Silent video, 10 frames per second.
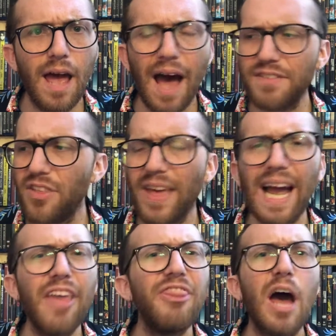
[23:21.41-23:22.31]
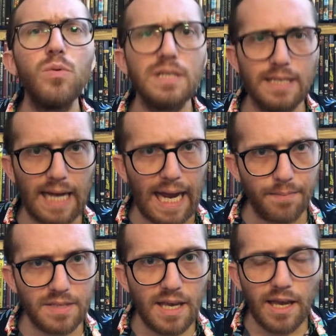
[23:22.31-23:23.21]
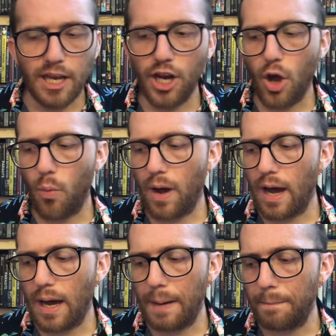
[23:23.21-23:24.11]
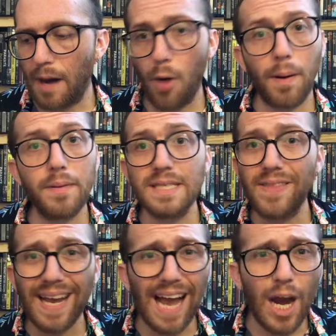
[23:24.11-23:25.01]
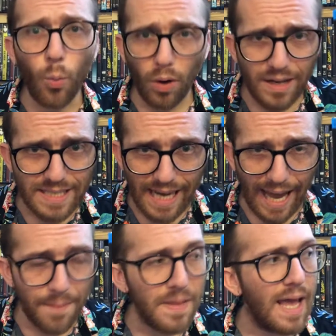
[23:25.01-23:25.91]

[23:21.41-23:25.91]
I've seen that guy 1,000 times. You know, I'll probably see that guy at work today.